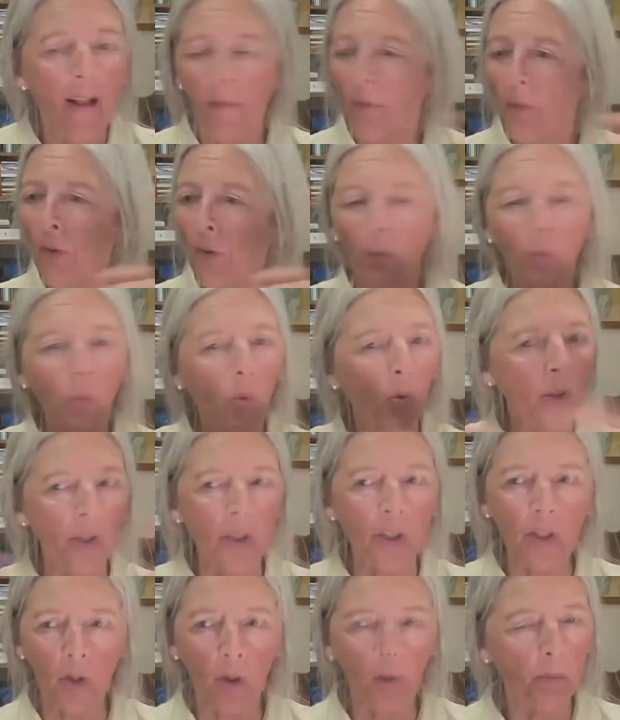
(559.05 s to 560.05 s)
When the water
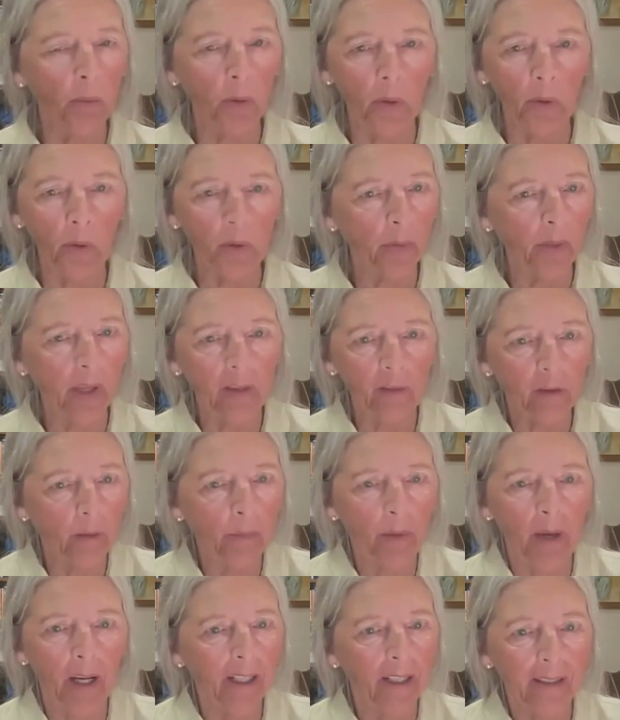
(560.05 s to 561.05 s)
is so polluted, we have to
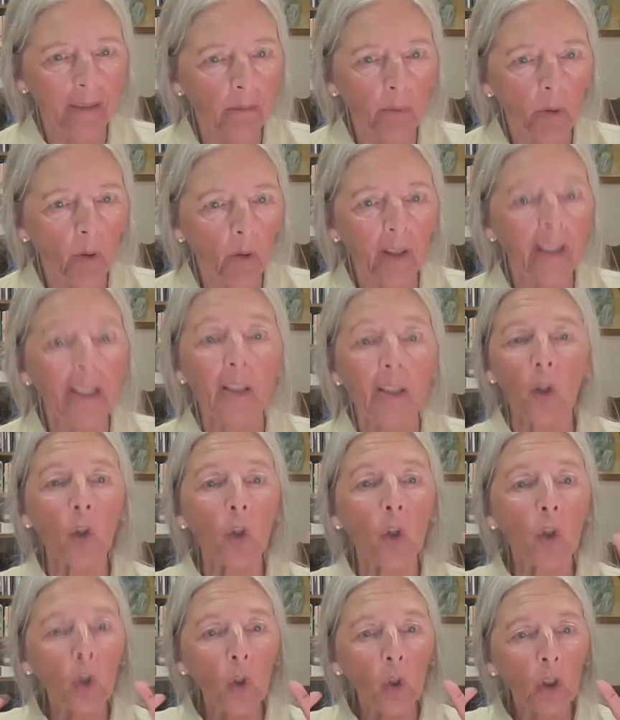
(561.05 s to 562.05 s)
buy it in bottles. It's
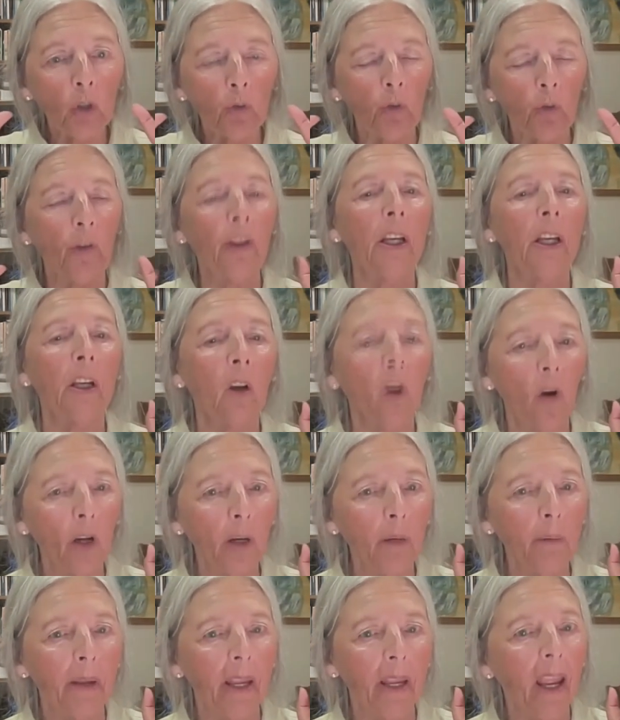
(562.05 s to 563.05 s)
good for the
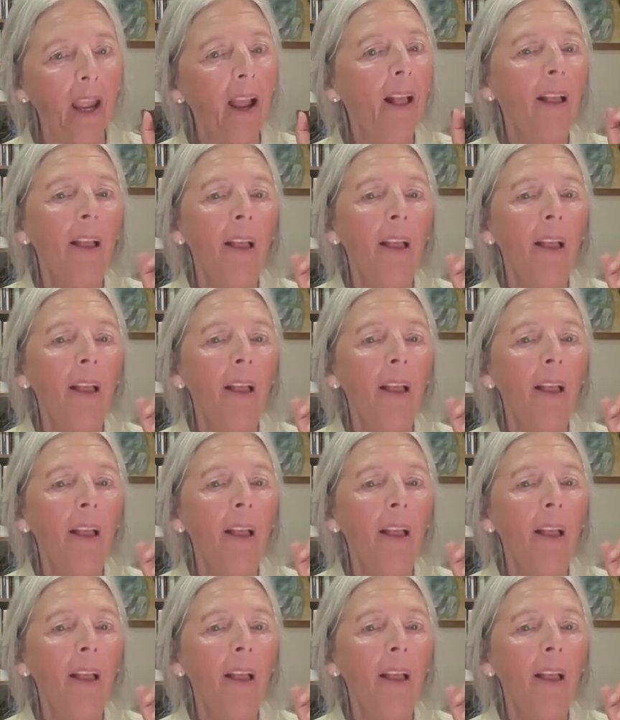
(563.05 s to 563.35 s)
economy.